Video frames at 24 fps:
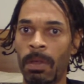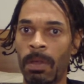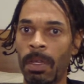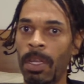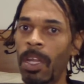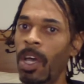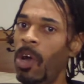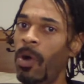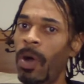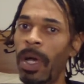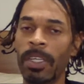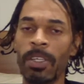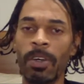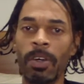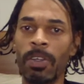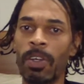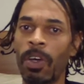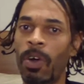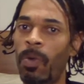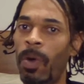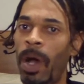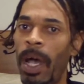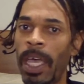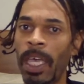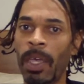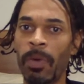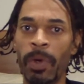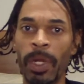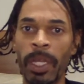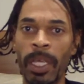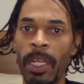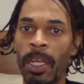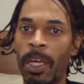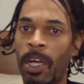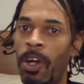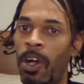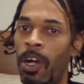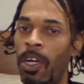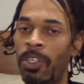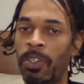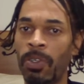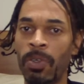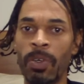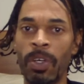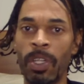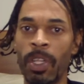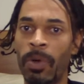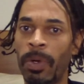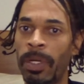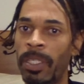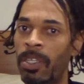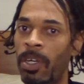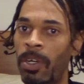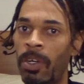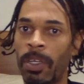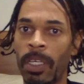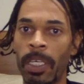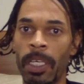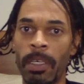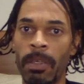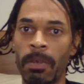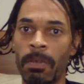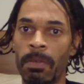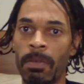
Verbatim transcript: No, I don't know why he would eat a cartoon glowing turkey.